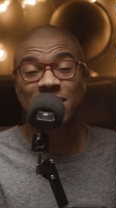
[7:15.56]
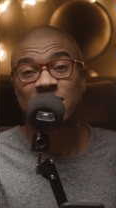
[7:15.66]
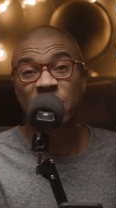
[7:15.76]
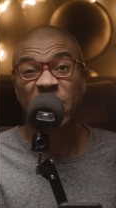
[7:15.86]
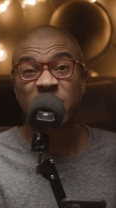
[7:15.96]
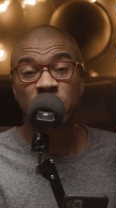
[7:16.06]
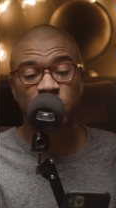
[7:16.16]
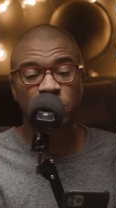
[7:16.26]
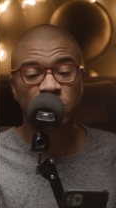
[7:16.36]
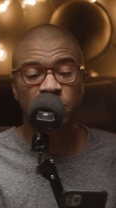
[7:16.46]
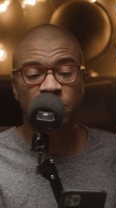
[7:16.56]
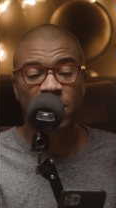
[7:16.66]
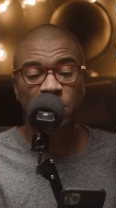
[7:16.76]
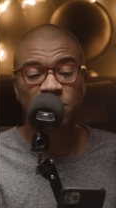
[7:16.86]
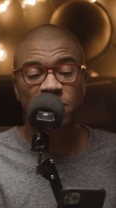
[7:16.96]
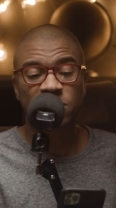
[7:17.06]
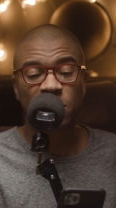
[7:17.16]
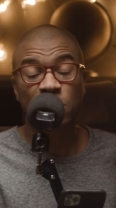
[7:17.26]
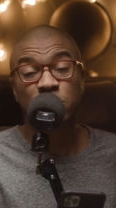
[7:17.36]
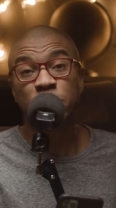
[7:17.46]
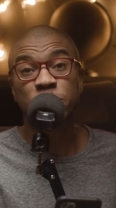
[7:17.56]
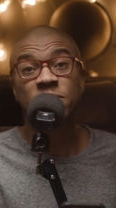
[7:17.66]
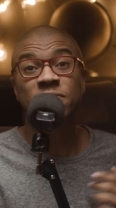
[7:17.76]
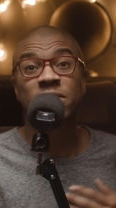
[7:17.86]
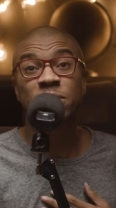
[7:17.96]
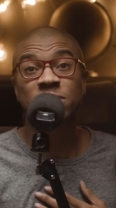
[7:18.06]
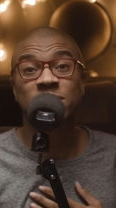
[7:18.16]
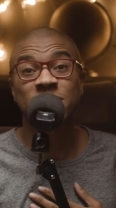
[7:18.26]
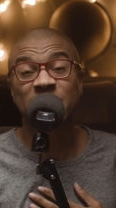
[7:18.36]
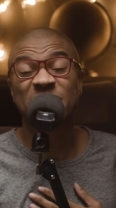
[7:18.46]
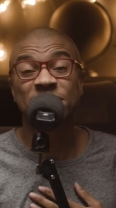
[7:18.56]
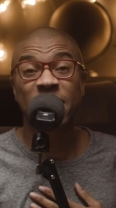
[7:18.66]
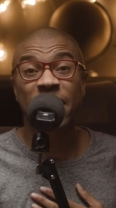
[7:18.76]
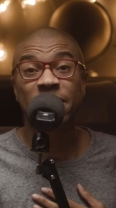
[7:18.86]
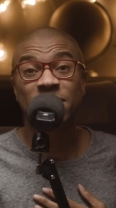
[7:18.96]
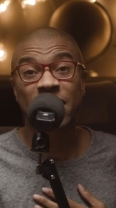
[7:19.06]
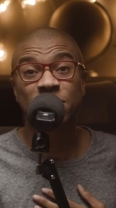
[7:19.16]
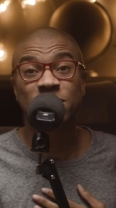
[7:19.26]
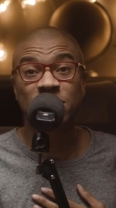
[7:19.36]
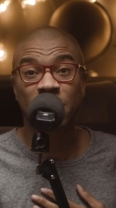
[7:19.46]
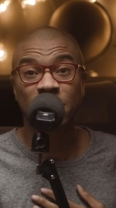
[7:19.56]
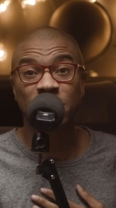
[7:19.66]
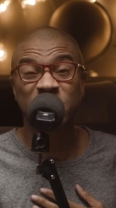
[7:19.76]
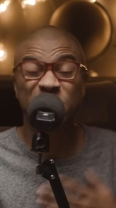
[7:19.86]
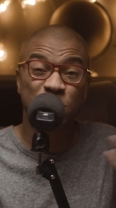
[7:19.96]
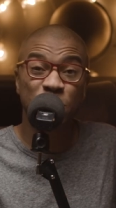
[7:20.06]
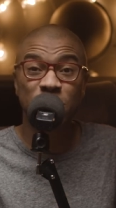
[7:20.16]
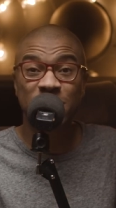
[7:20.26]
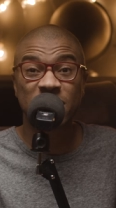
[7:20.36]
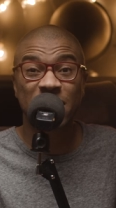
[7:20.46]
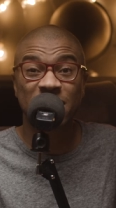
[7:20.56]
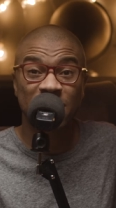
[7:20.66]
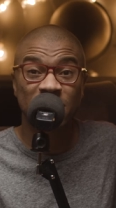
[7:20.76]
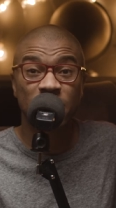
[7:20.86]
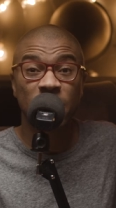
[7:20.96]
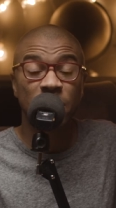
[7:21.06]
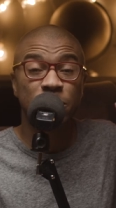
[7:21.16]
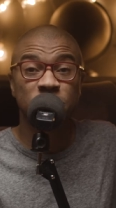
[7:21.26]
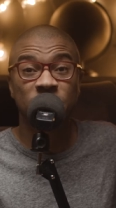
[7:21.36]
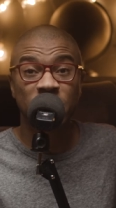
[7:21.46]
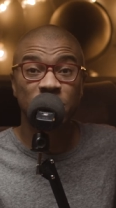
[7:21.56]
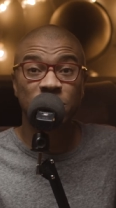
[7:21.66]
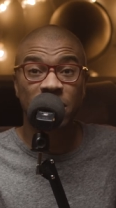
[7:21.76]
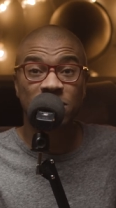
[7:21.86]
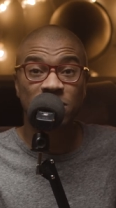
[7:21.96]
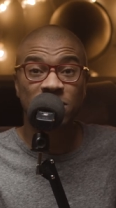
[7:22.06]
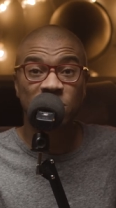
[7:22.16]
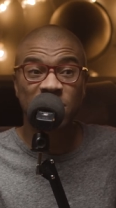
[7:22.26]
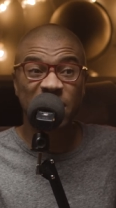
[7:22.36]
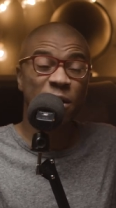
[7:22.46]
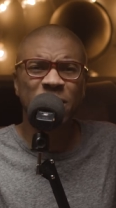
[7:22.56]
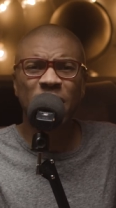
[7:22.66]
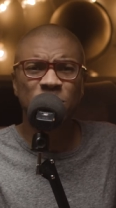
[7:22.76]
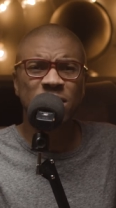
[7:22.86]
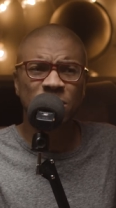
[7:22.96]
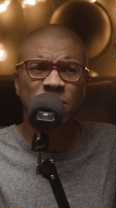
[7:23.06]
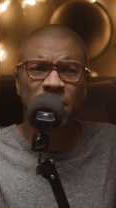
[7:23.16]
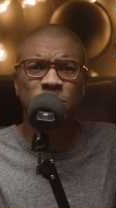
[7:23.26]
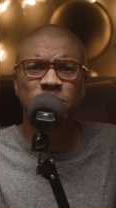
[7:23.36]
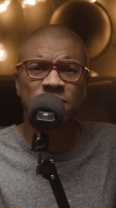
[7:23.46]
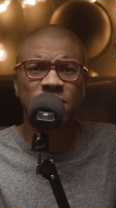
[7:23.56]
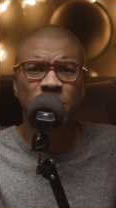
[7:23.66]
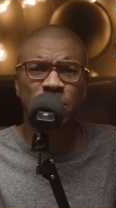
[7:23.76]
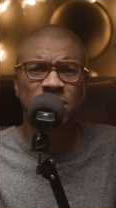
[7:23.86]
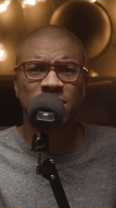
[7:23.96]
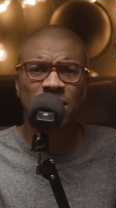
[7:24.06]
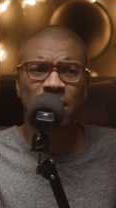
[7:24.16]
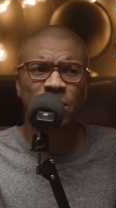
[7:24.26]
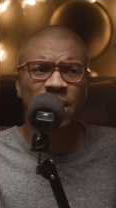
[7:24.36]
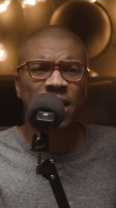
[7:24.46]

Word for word: Check this out. I did a room that was first called Music Video Should Start at $5,000. It was cool because I had a lot of music video directors that was like, oh yeah, we need to ramp music video budgets up.